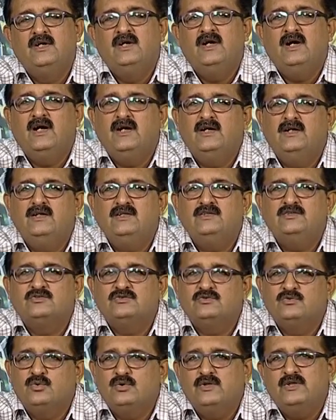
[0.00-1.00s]
and the
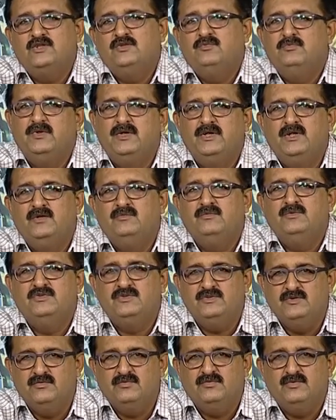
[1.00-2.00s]
storage medium is
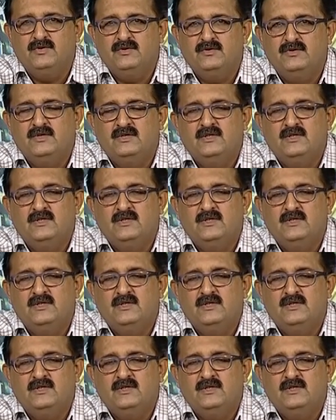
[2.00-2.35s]
different.